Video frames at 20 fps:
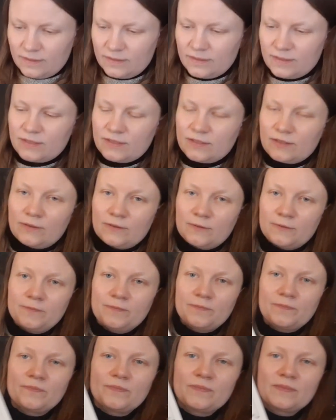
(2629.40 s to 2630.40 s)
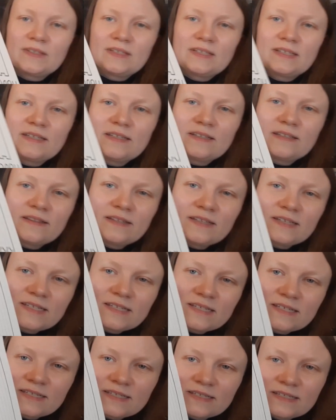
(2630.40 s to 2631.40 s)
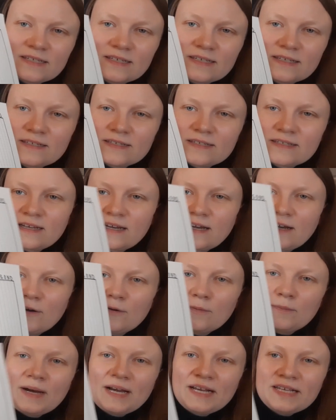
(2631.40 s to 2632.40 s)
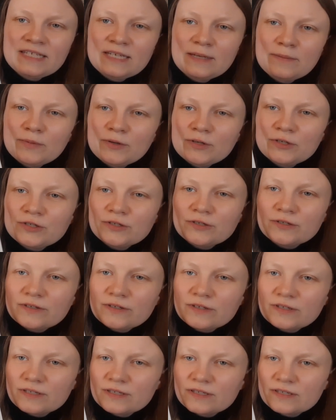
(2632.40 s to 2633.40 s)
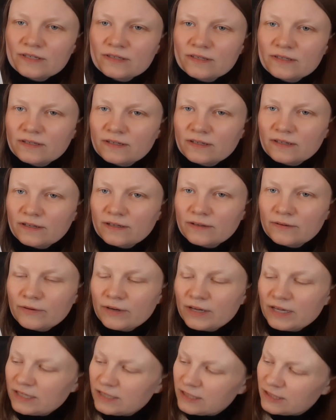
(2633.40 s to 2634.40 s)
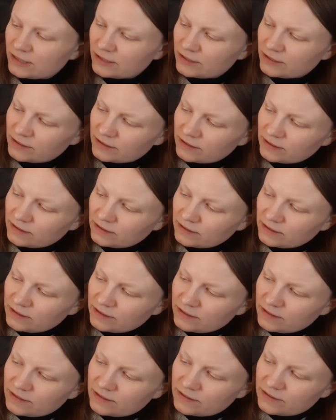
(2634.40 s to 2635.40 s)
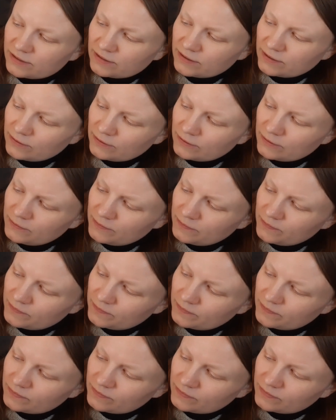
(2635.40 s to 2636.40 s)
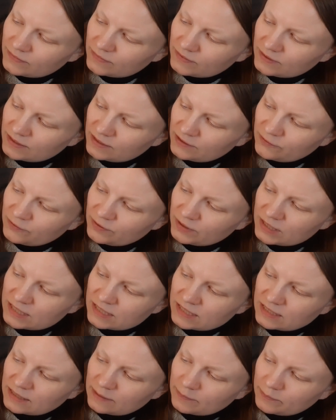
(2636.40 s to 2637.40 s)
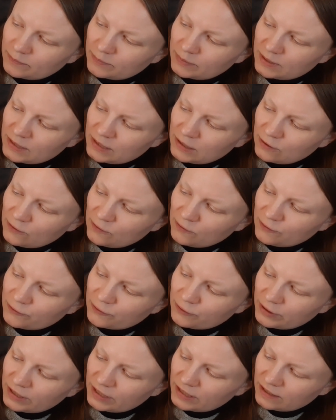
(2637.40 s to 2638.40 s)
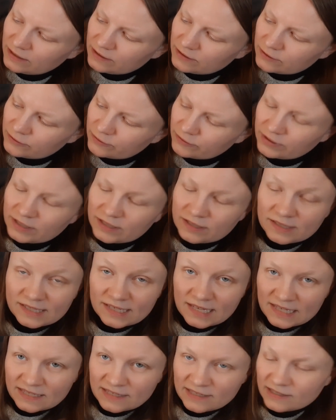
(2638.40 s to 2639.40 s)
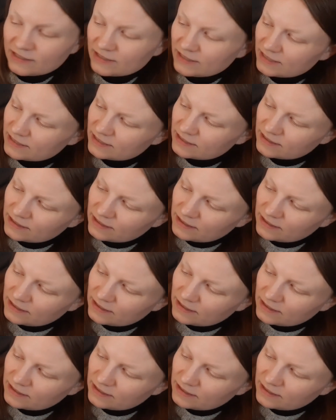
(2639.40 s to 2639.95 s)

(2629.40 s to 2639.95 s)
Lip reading: So this is how my temperature is arranged. So if it's below 3 degrees Celsius,